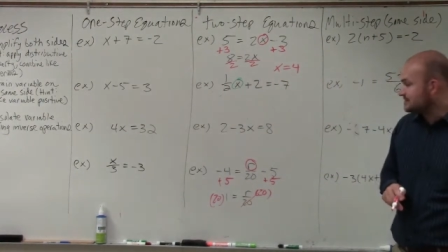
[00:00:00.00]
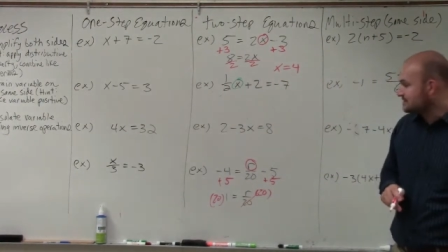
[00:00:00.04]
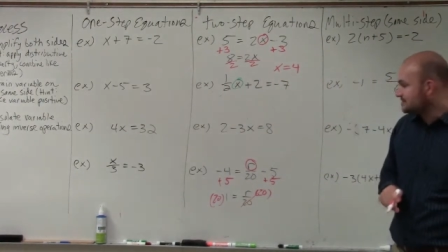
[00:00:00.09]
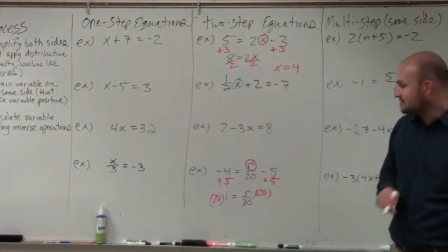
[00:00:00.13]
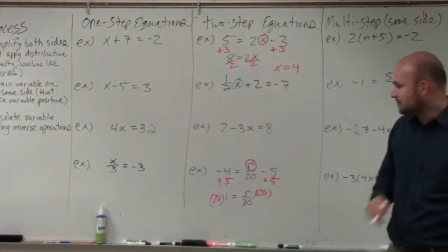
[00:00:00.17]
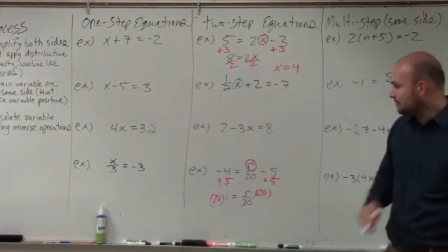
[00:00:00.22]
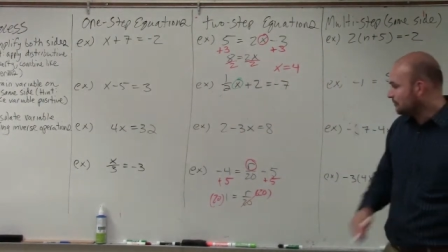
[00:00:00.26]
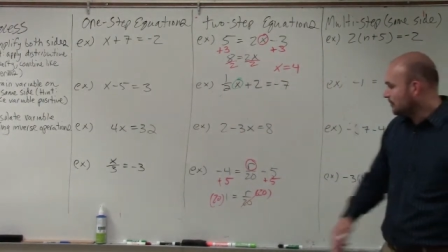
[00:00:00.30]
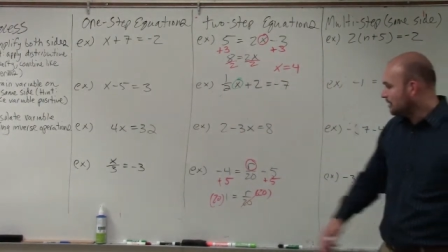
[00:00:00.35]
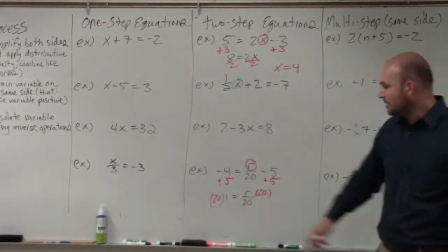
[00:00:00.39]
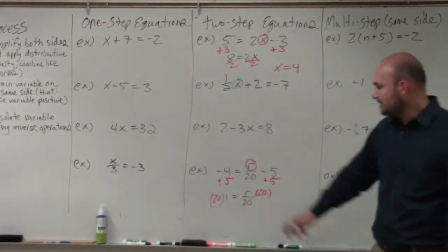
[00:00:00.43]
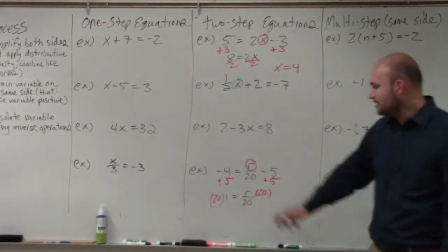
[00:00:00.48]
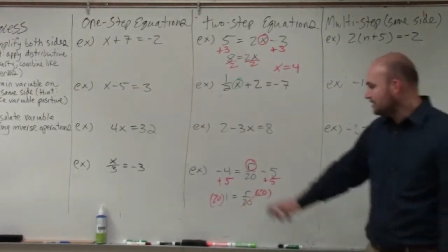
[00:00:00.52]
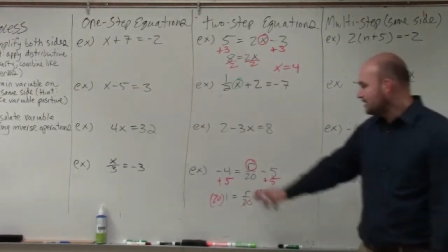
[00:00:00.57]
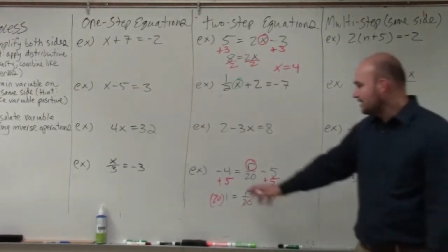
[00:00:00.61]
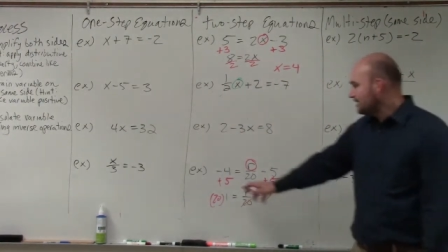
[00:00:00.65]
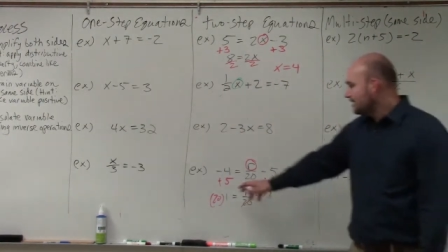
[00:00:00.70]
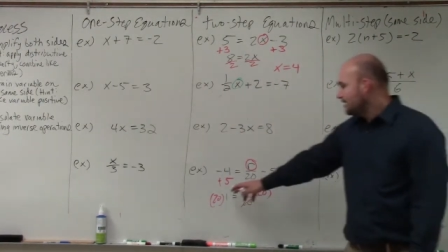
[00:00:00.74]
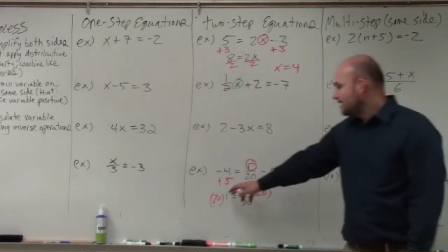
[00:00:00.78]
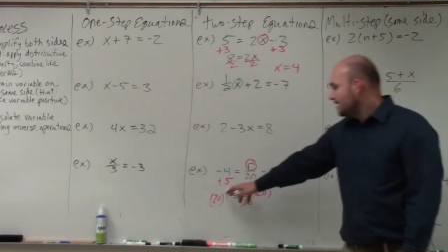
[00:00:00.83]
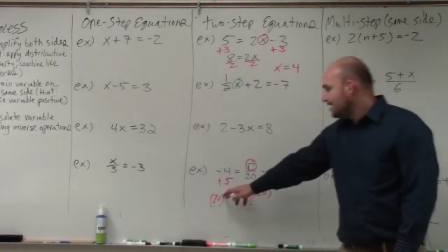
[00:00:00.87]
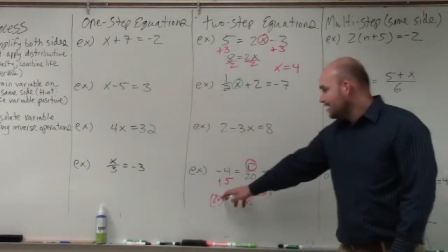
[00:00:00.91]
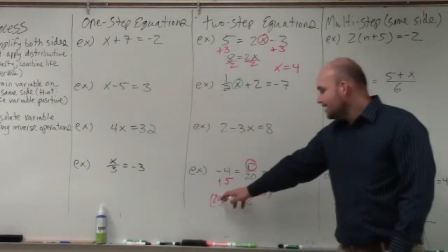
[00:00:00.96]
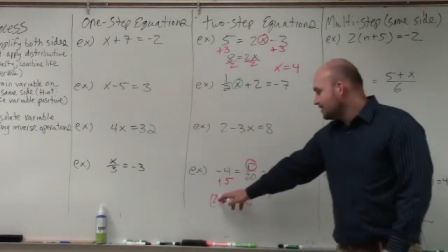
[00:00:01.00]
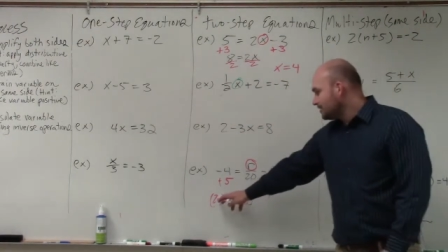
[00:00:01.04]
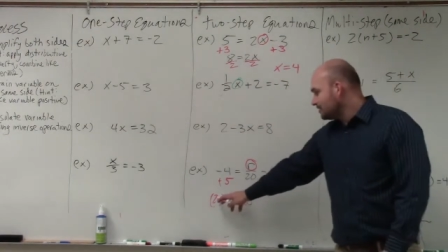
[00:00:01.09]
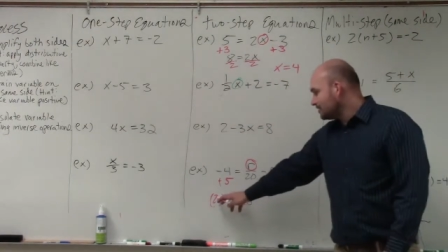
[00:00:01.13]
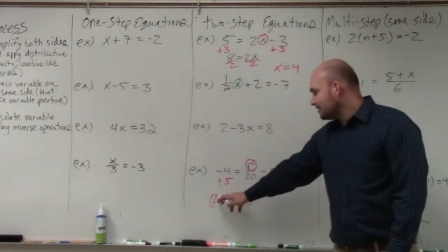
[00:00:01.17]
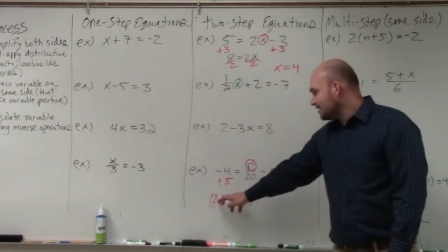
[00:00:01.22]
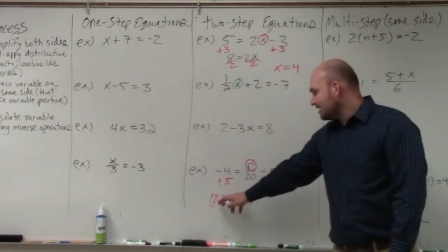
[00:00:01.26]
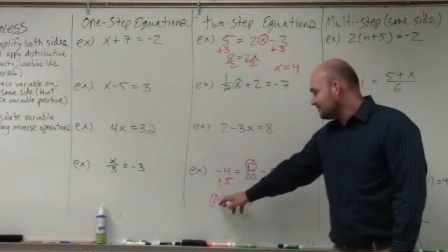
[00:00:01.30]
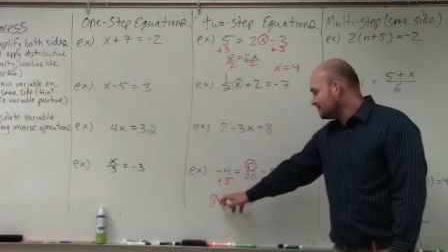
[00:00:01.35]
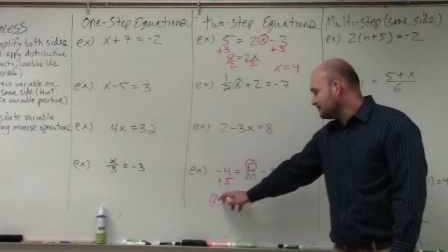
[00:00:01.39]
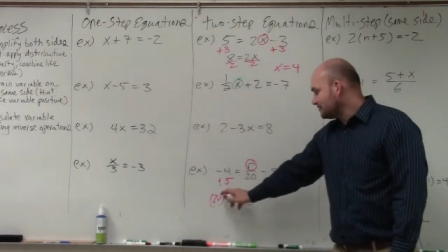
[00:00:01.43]
into one. And
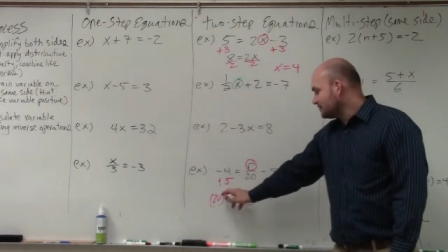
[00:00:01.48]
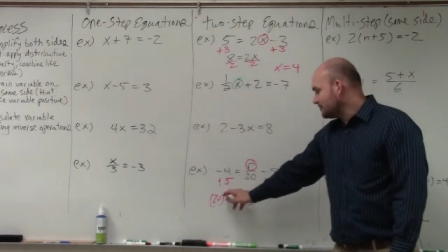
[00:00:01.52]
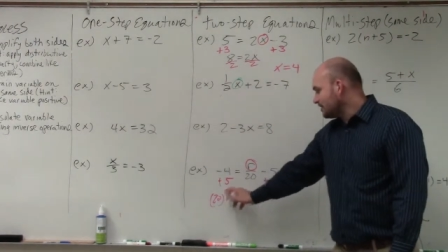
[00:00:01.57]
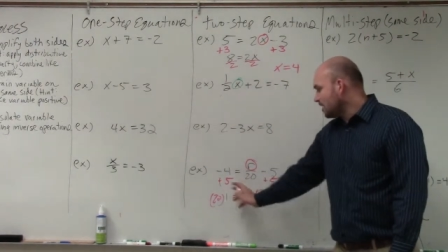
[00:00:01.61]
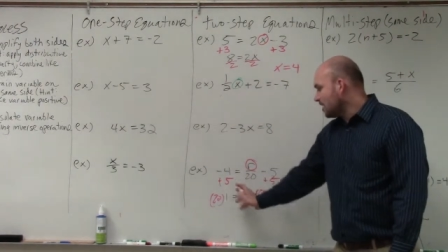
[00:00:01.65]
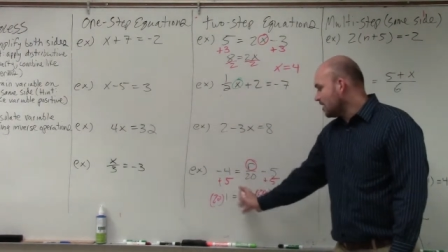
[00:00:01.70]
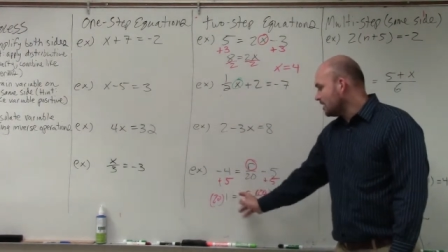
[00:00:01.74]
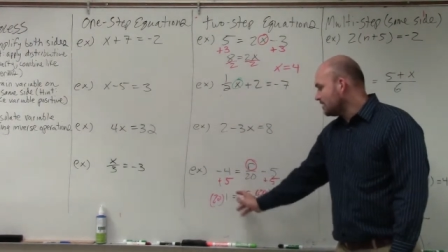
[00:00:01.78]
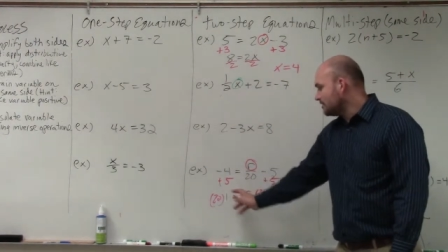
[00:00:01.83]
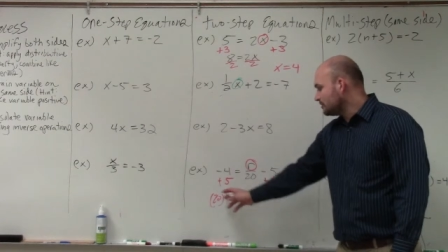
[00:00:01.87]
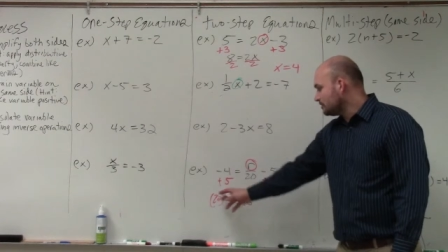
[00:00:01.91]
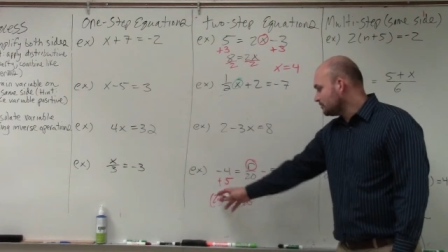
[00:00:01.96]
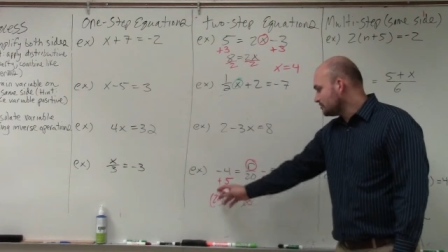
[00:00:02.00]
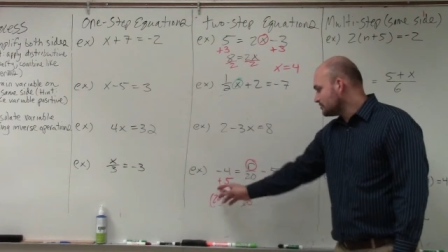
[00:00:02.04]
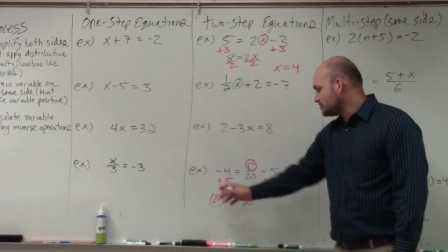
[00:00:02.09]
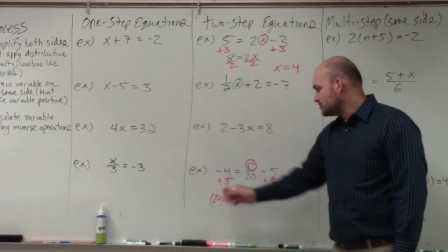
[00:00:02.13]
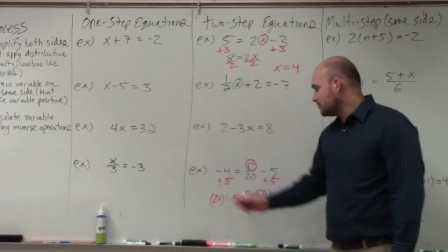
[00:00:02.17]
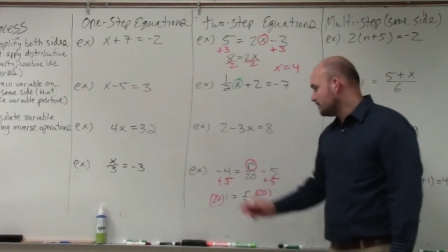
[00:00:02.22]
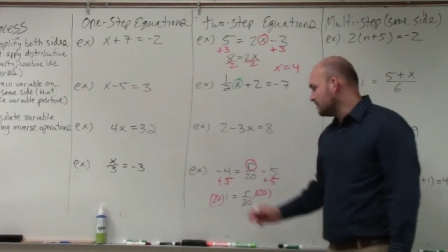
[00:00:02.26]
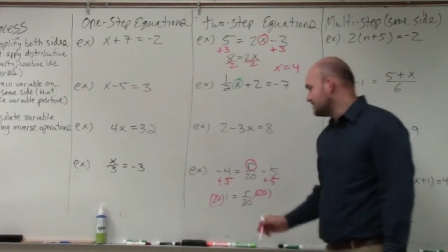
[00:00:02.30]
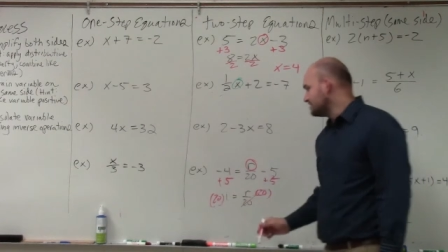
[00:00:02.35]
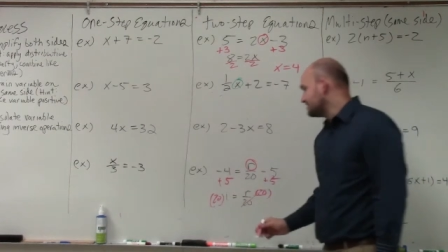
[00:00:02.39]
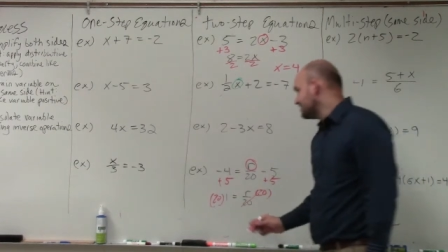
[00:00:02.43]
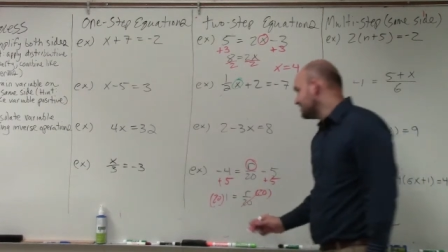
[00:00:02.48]
you're left with R equals twenty